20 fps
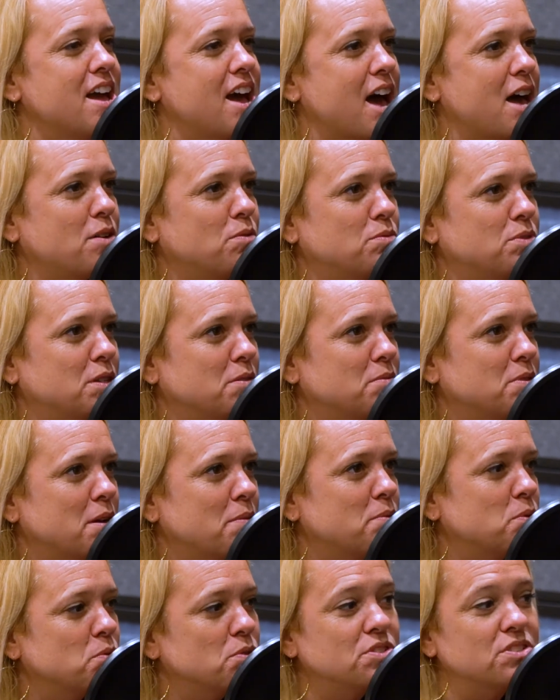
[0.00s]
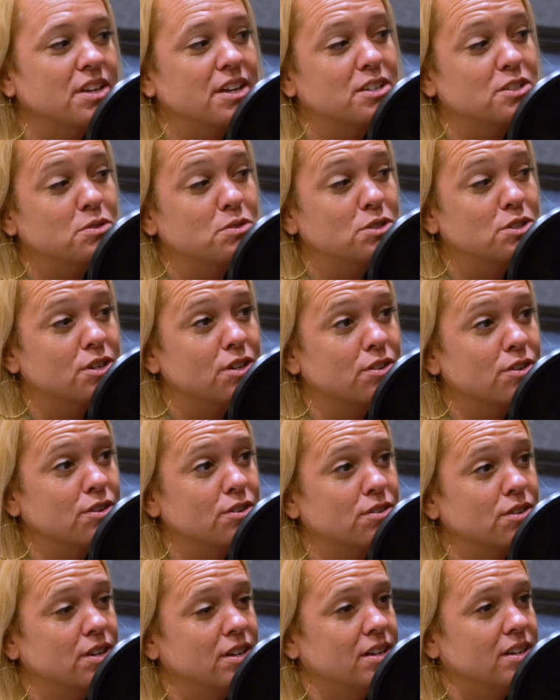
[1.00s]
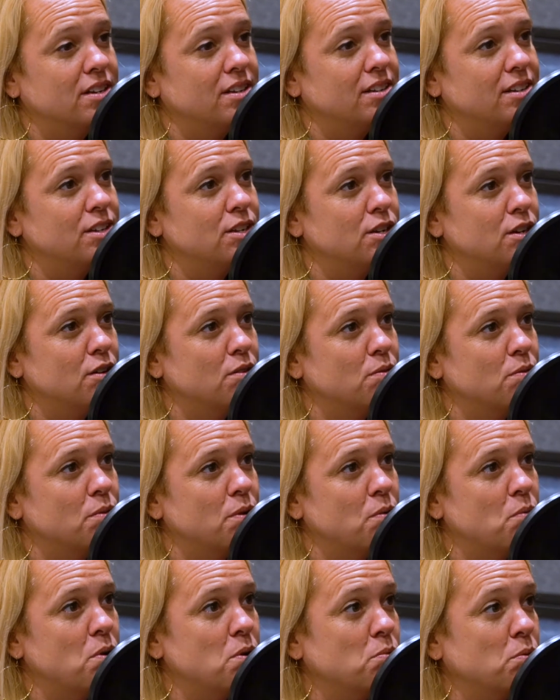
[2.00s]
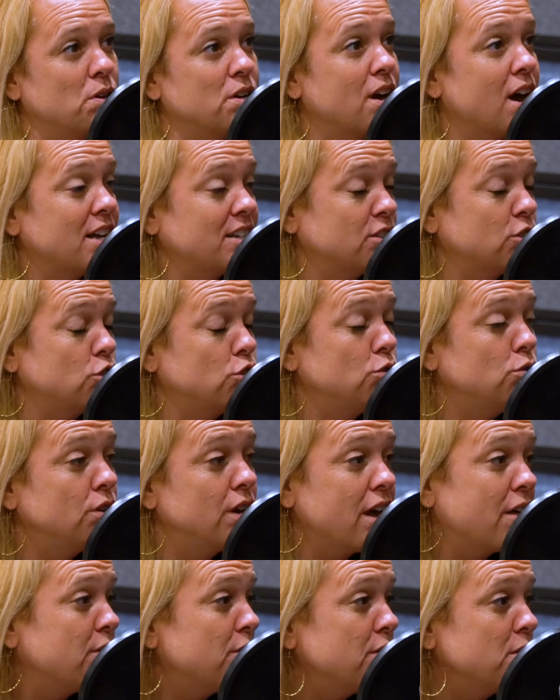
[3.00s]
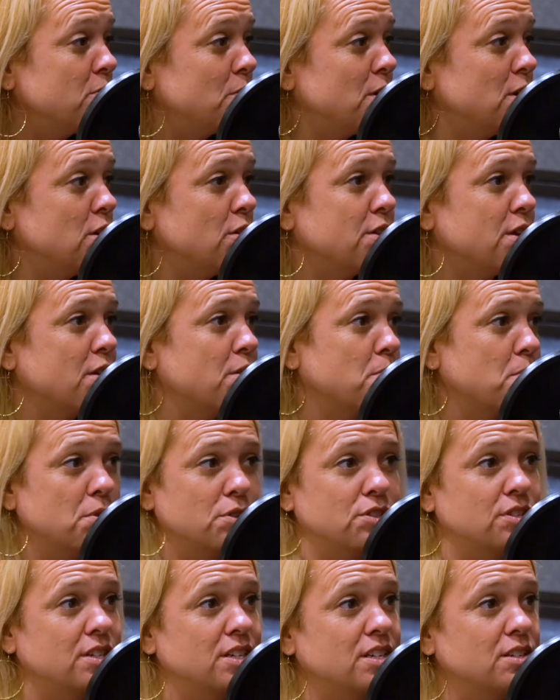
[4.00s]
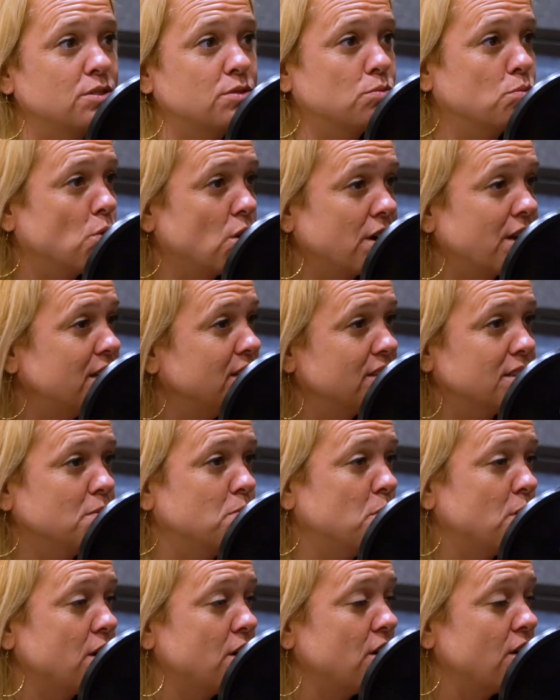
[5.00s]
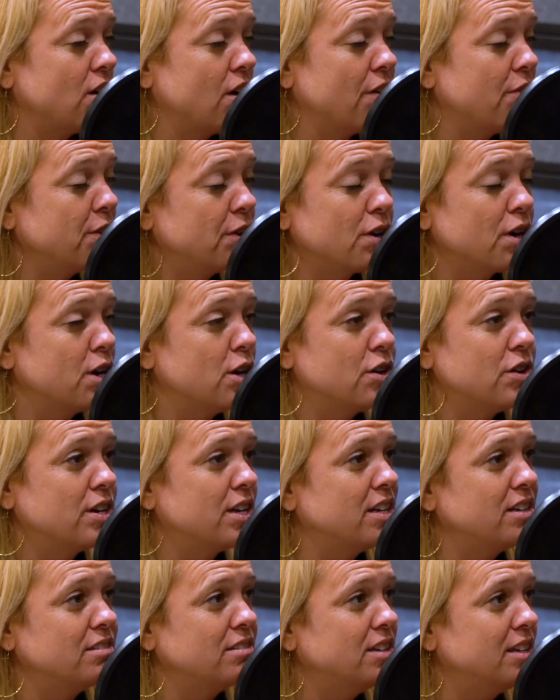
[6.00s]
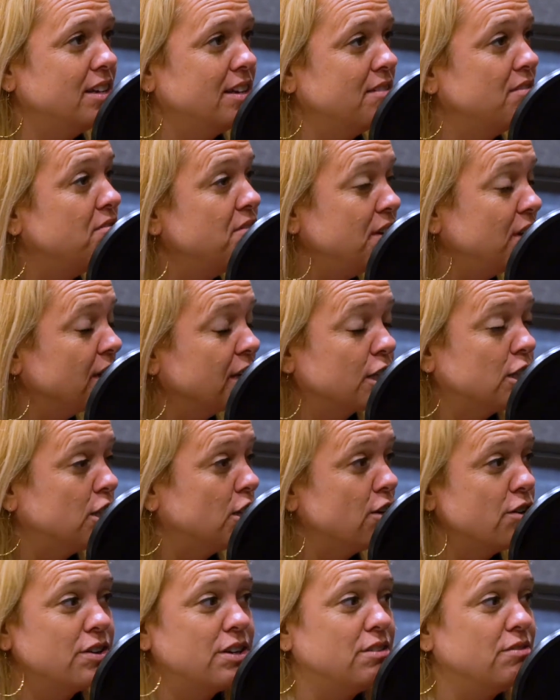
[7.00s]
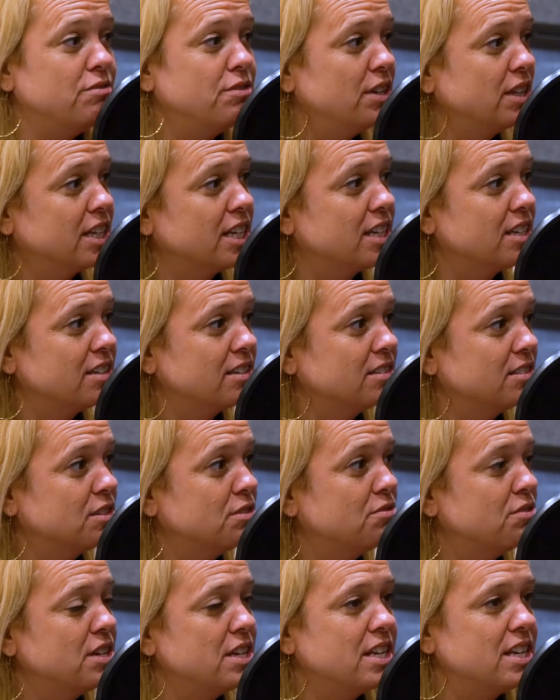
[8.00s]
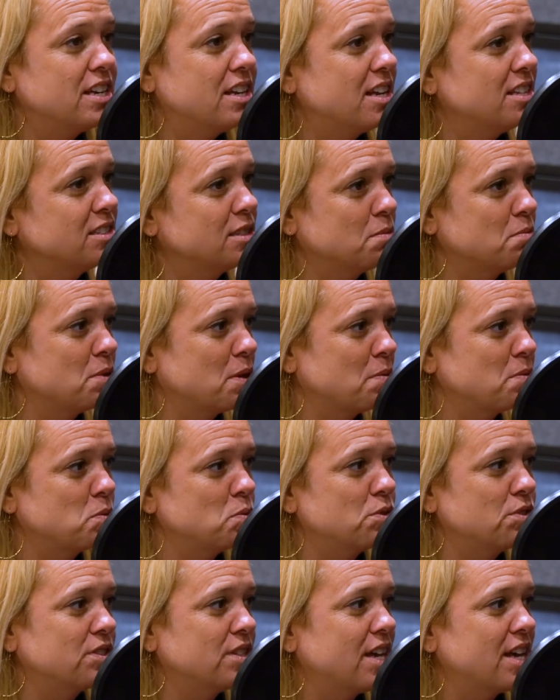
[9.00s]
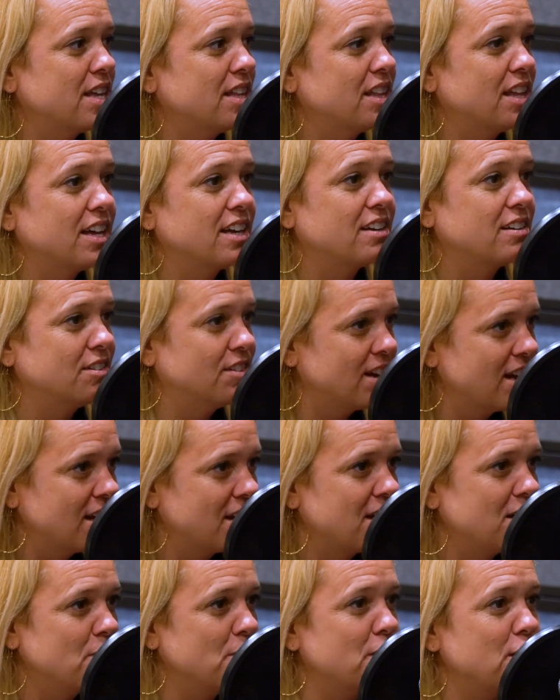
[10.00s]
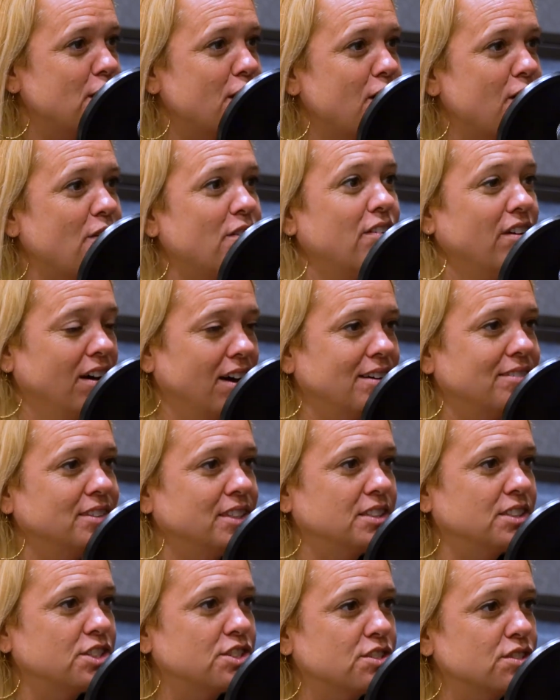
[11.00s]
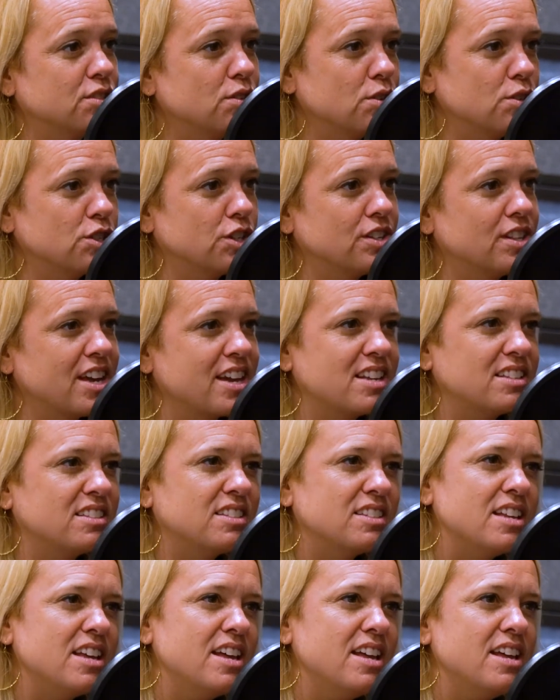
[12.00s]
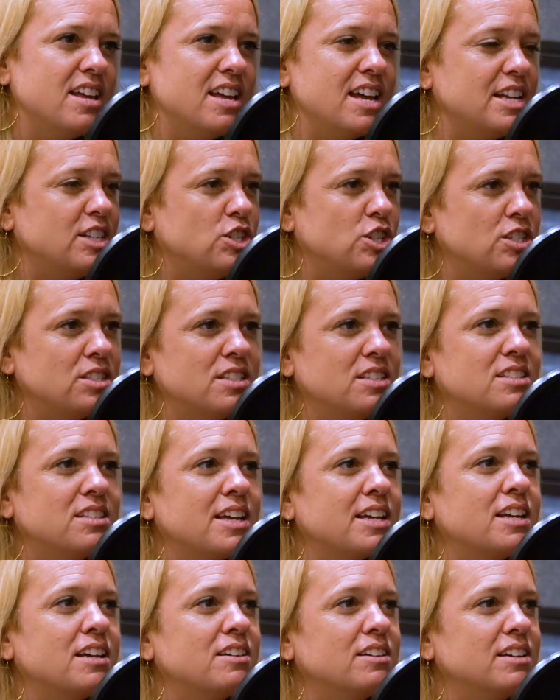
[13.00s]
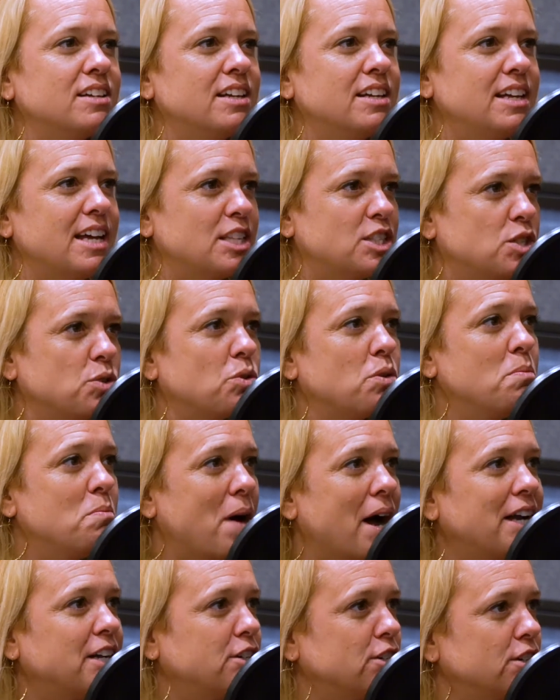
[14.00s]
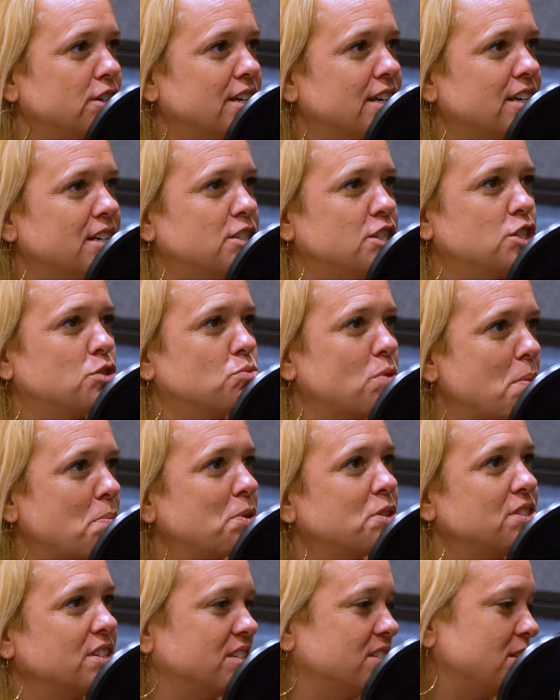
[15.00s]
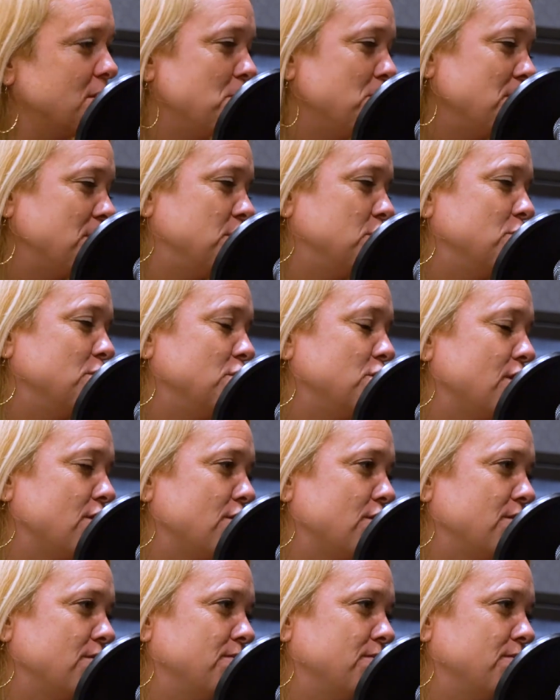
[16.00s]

And sometimes we'll say it to each other, you know, when we're not together and we know the other person is working somewhere on their own and feeling alone and feeling defeated. And sometimes we'll say it like, "Okay, here we go. a Christian soldier." Like it's it just is like a it's a reminder. Yeah. It just represents something to each other.